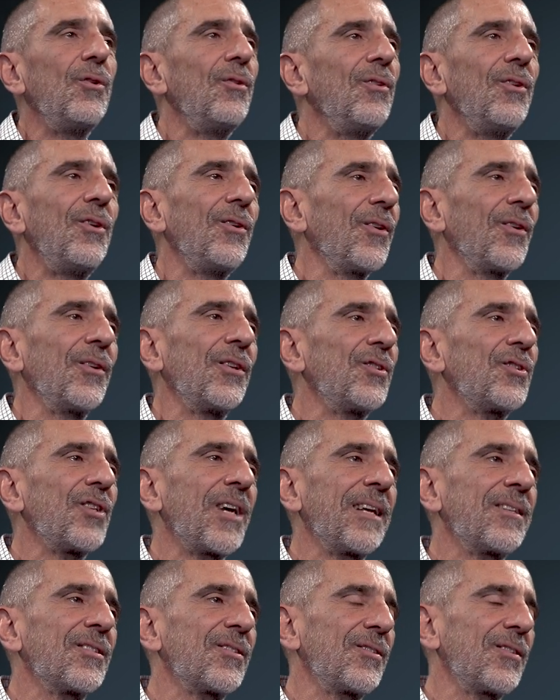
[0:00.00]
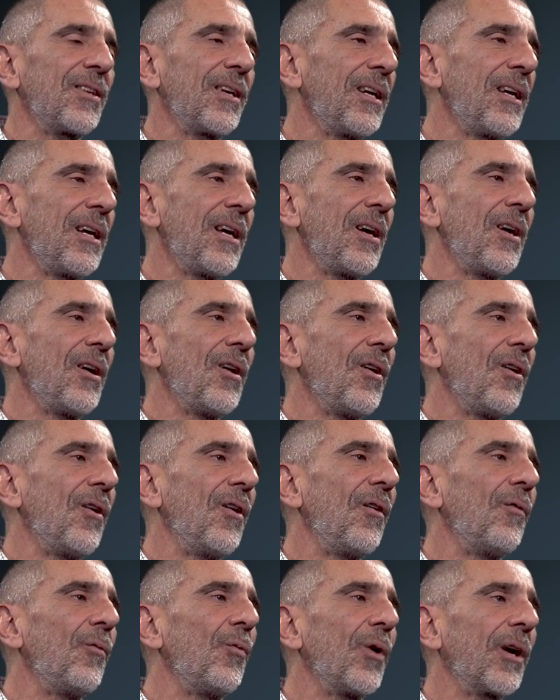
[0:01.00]
you know, the chance
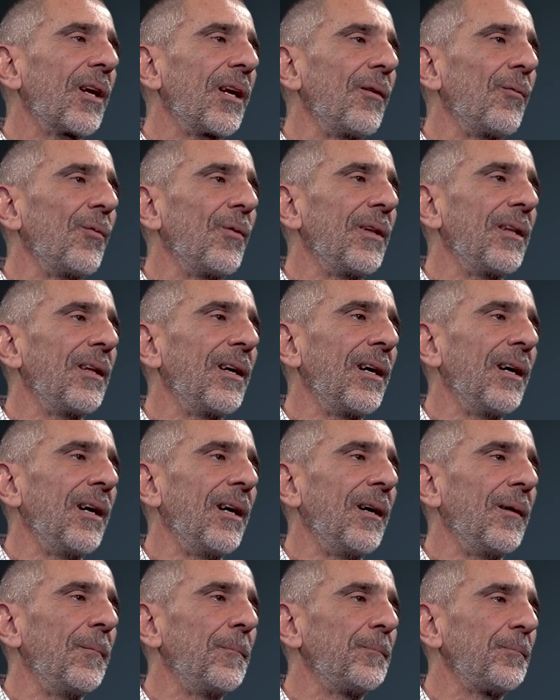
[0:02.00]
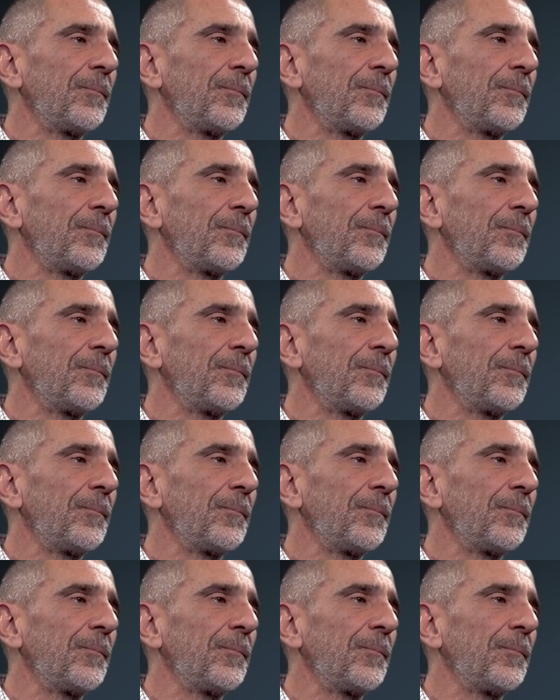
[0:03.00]
of working with uh,